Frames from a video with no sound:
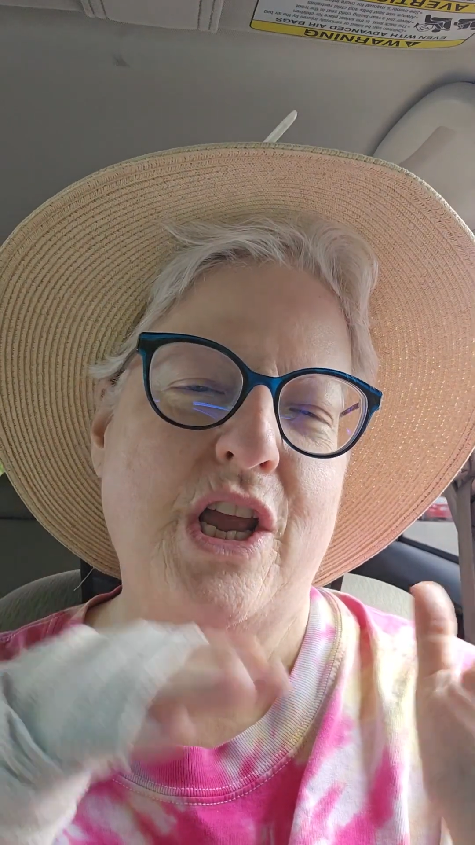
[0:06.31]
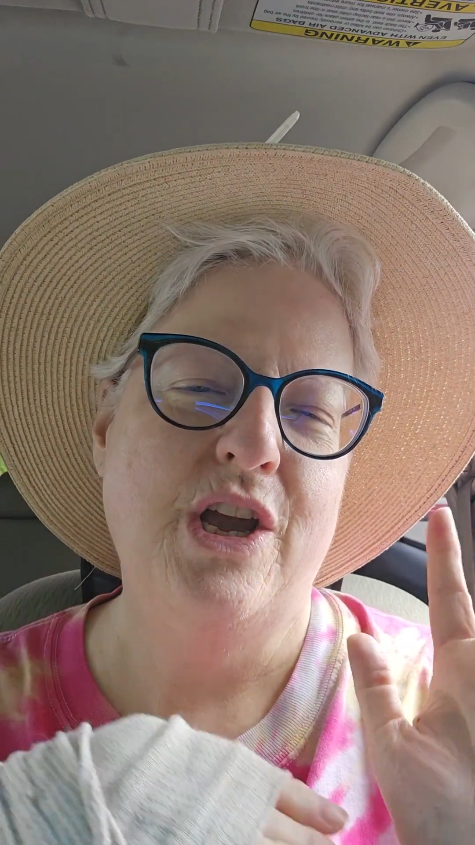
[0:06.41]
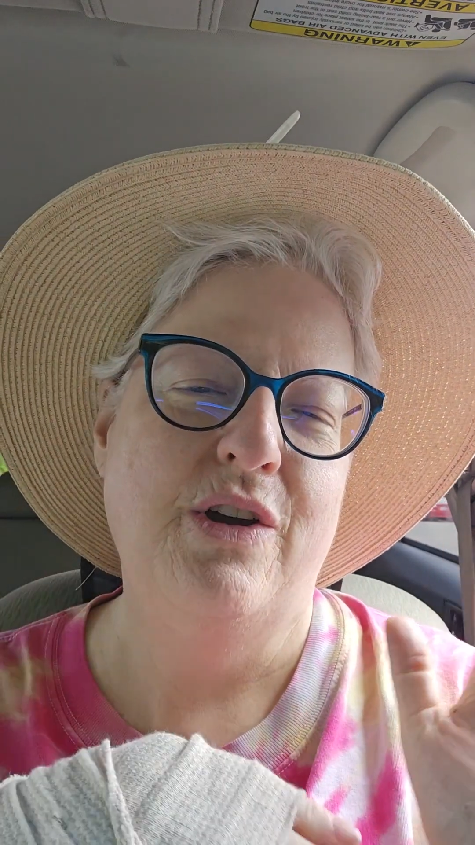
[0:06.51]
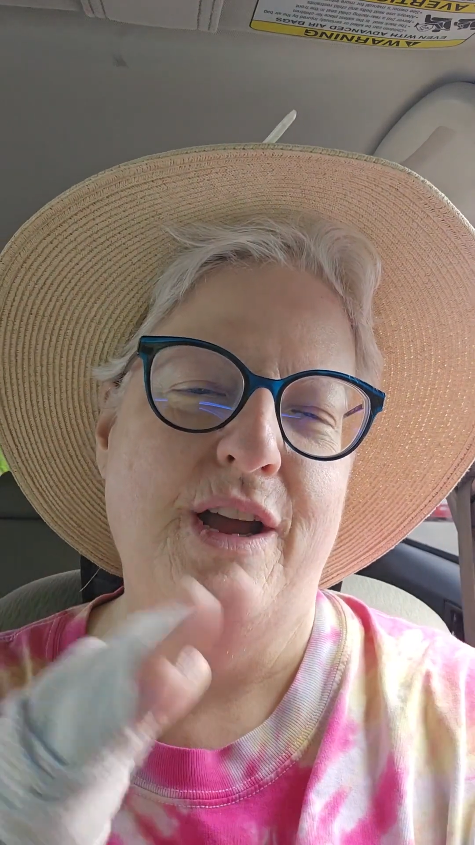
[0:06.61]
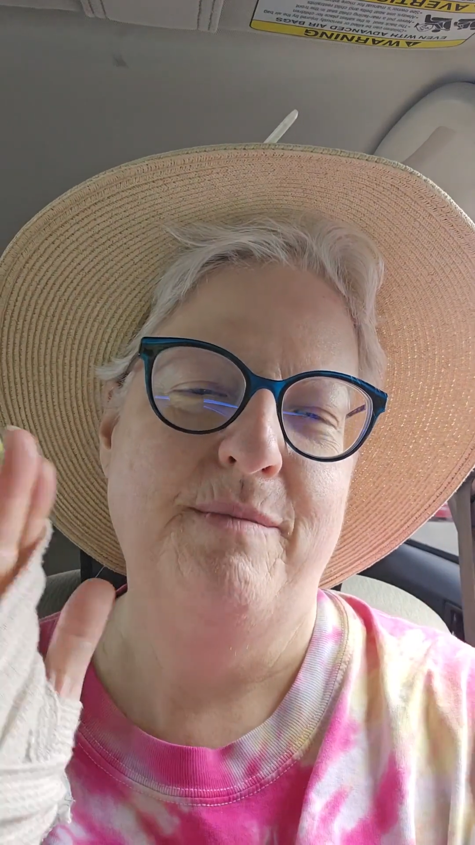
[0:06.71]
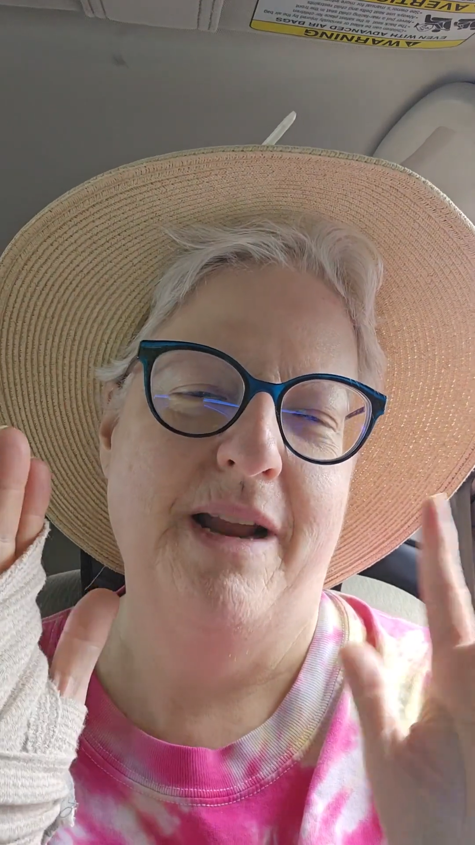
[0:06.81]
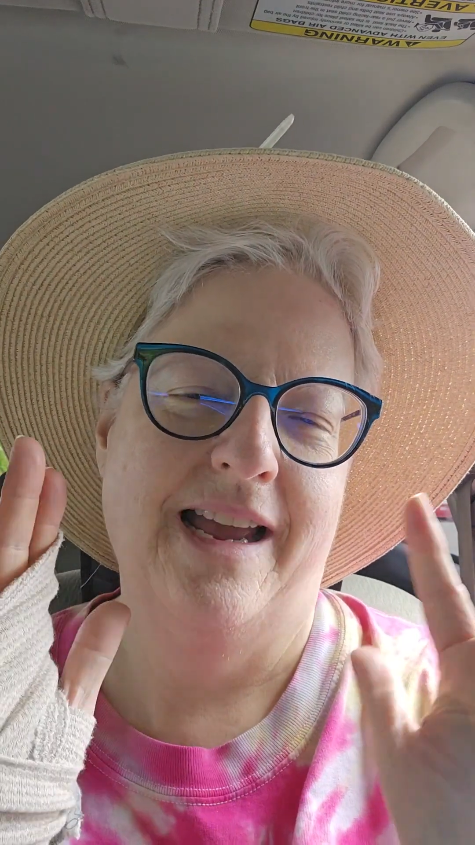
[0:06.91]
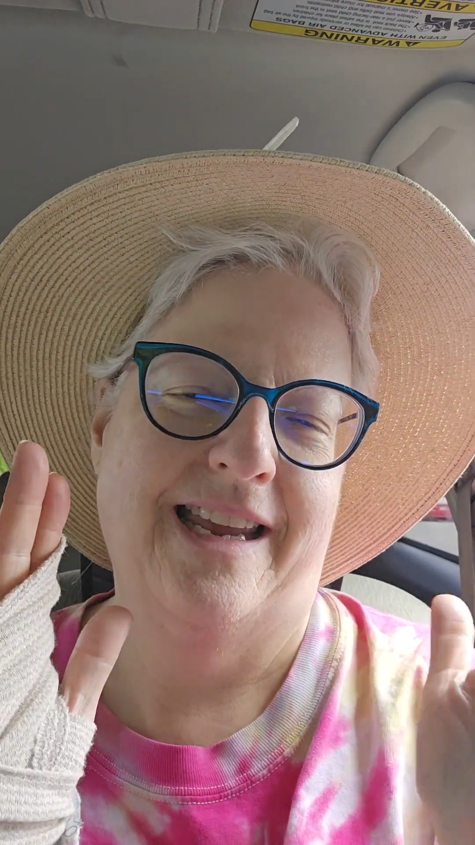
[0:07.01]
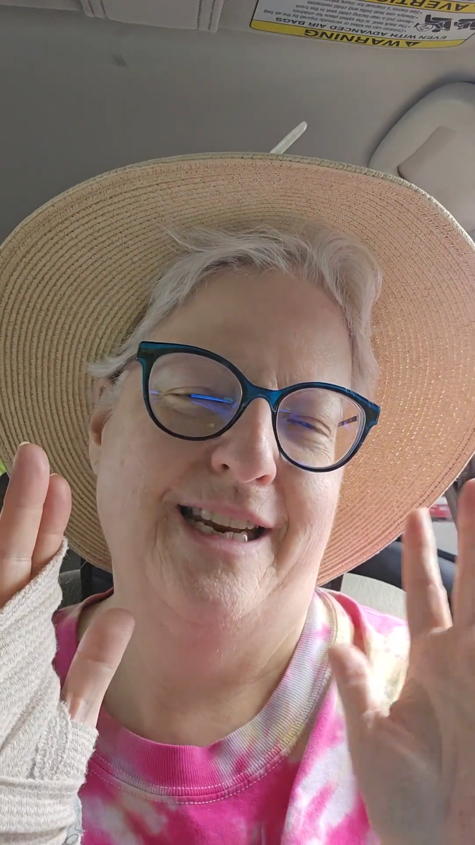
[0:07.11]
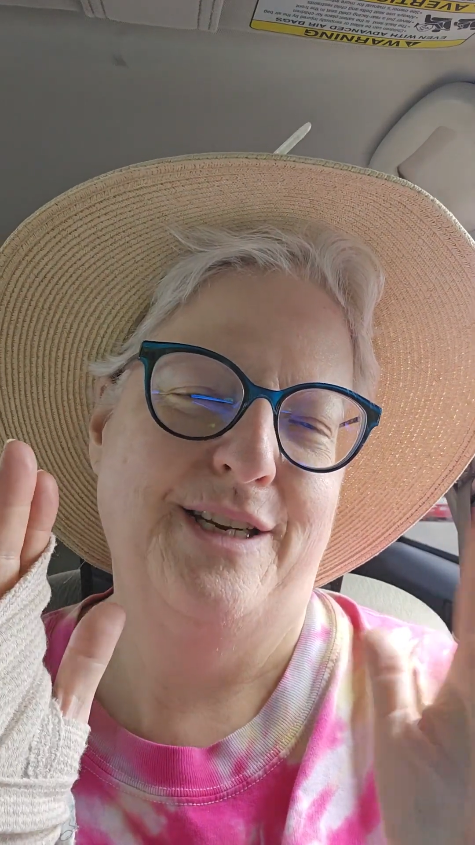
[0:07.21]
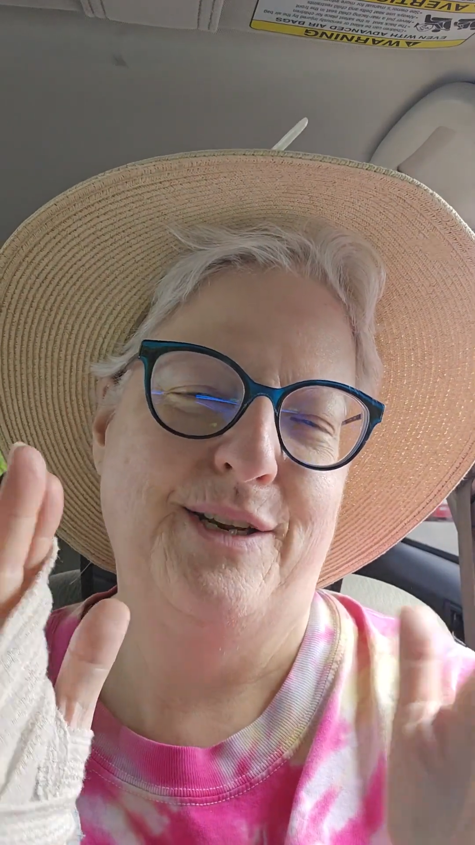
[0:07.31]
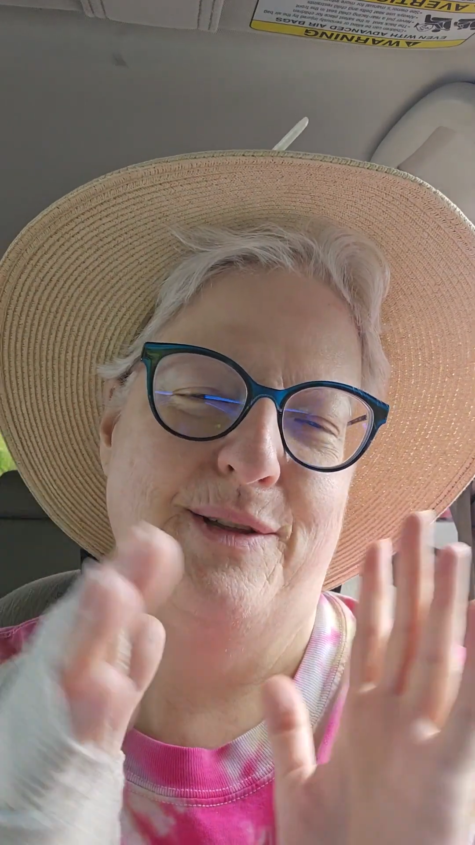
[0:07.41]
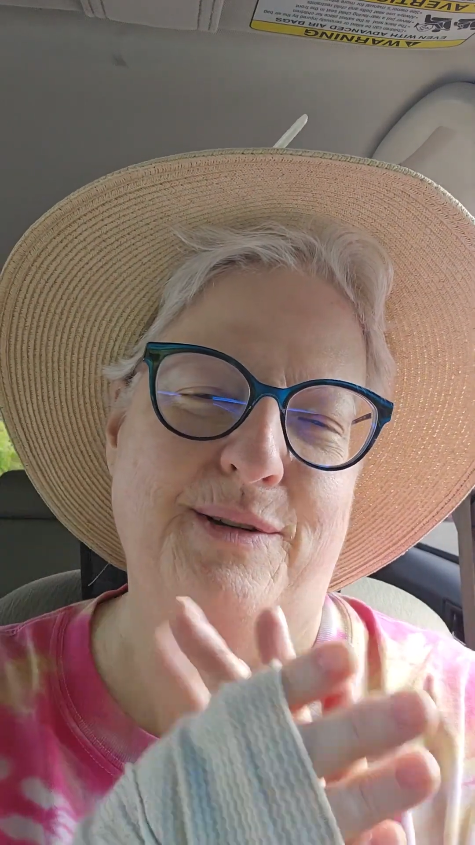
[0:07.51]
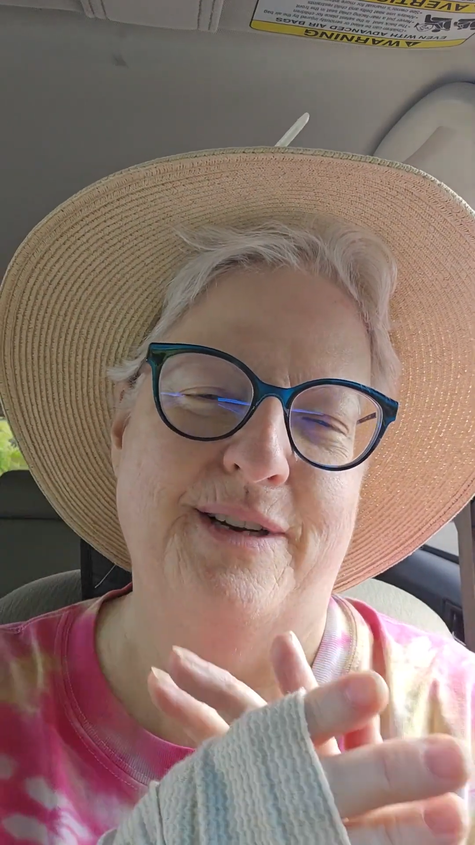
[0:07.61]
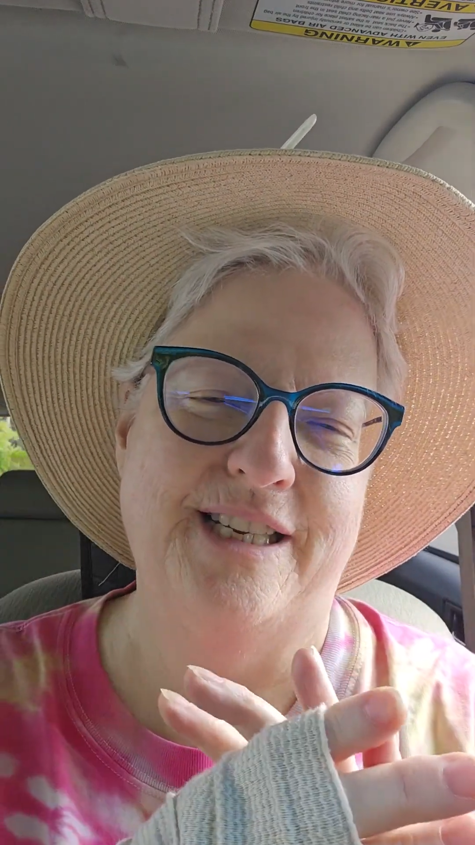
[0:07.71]
no, I'm not going to
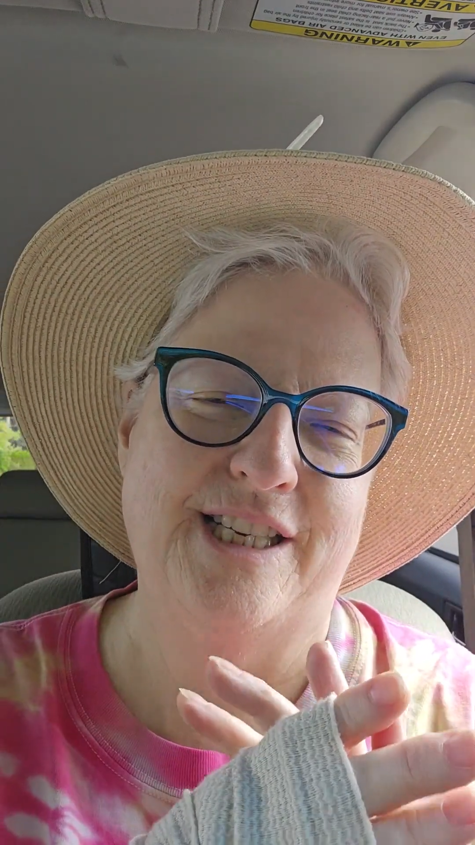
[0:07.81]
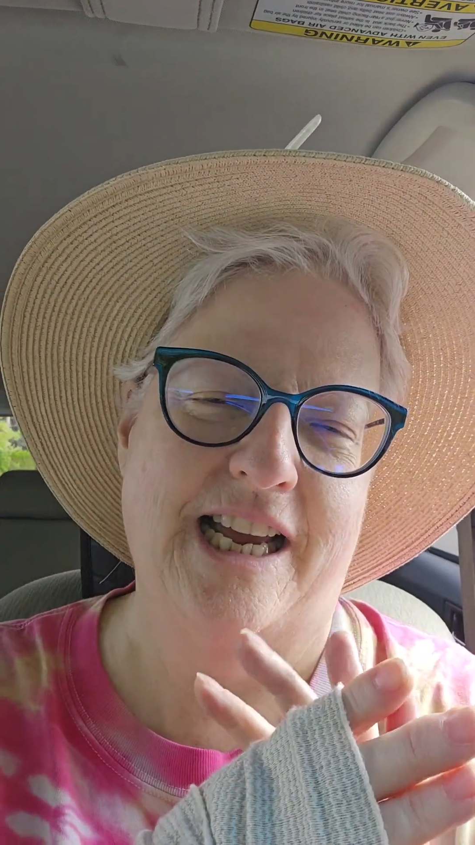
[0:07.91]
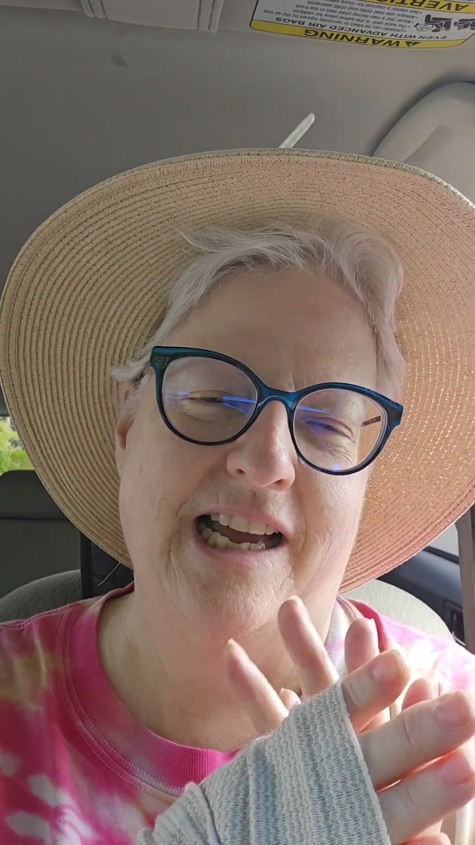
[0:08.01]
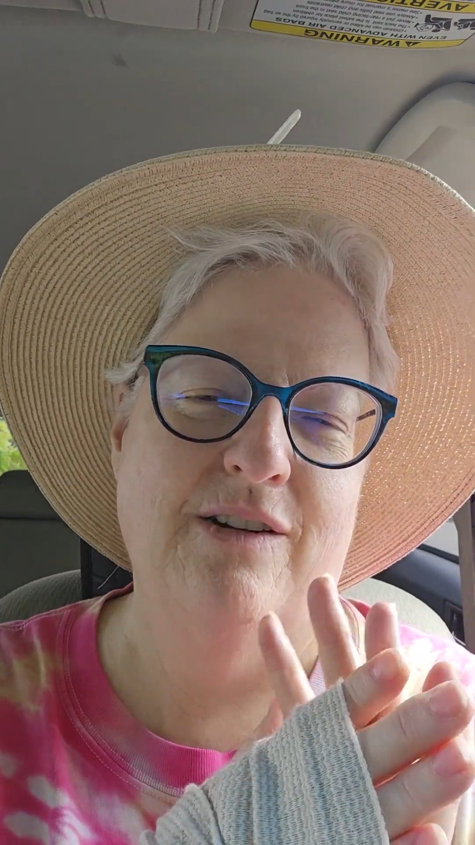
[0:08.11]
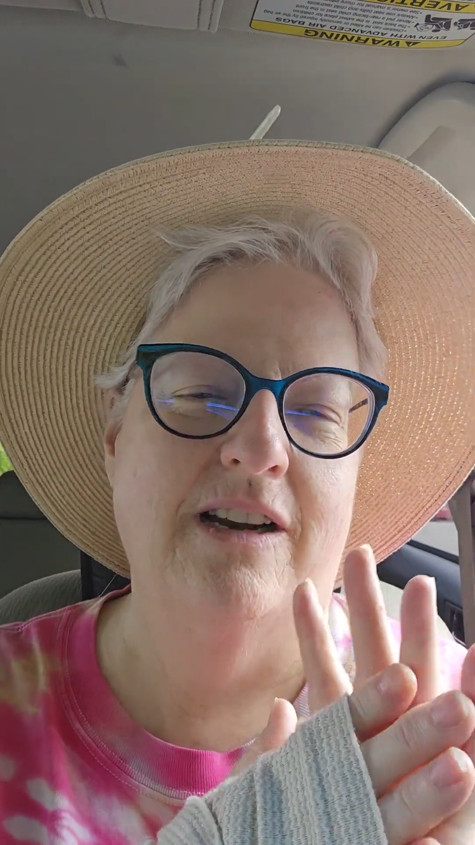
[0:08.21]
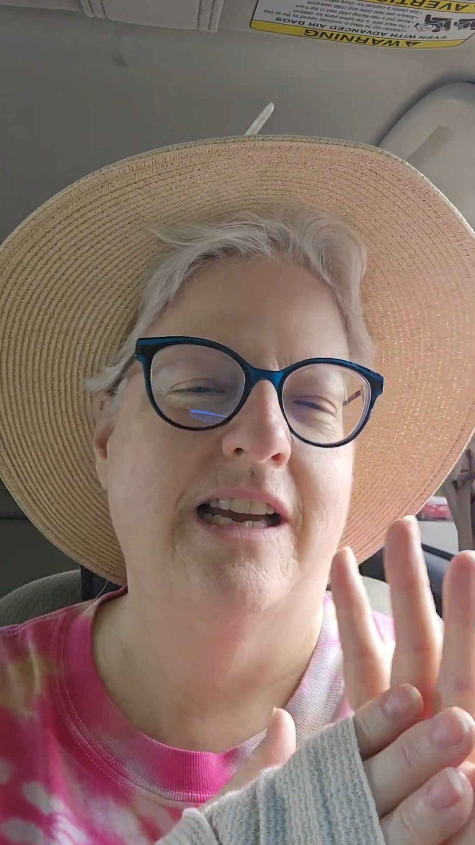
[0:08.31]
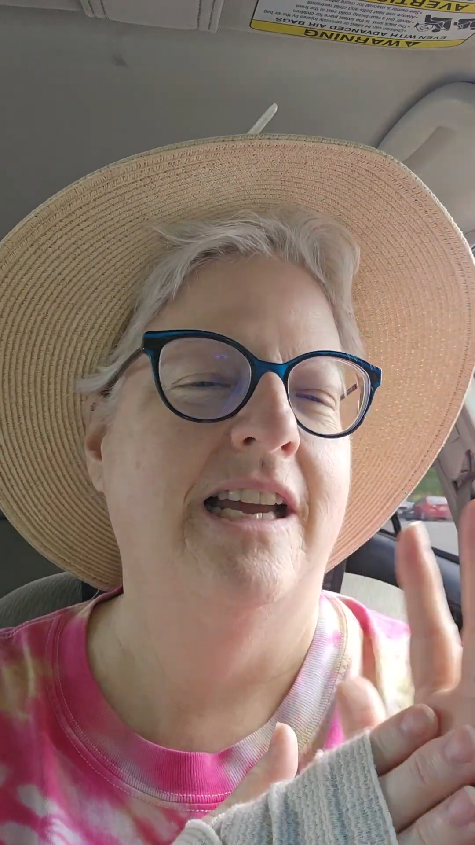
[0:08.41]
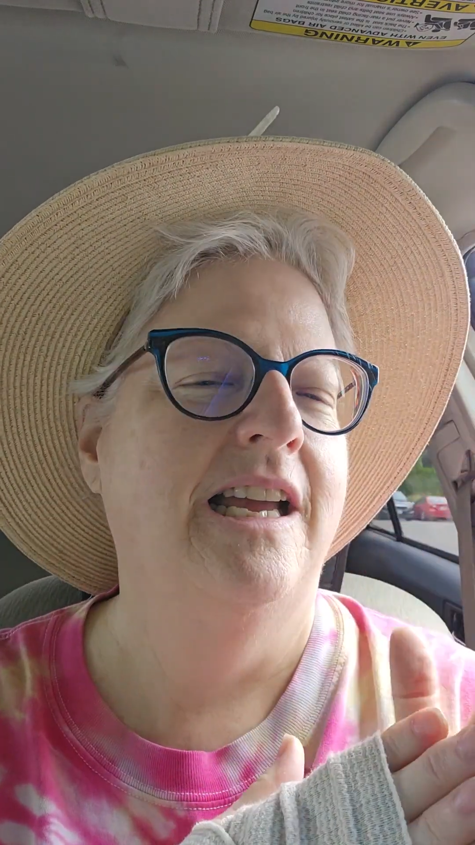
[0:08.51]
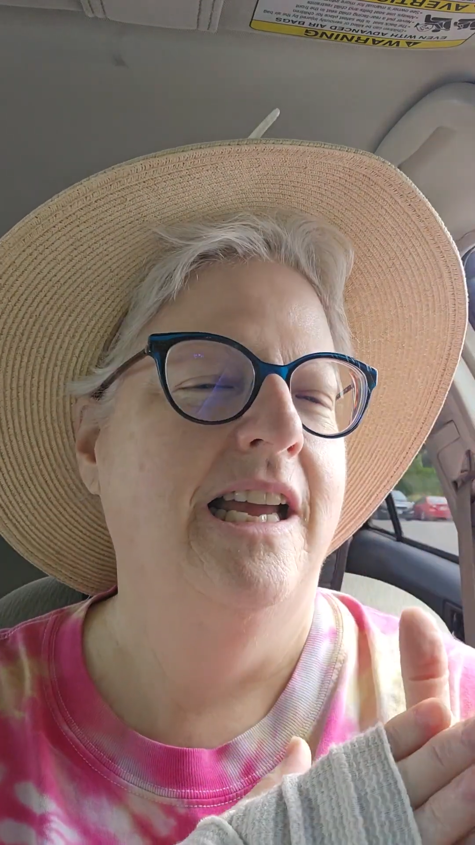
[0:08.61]
do the wrist chakra.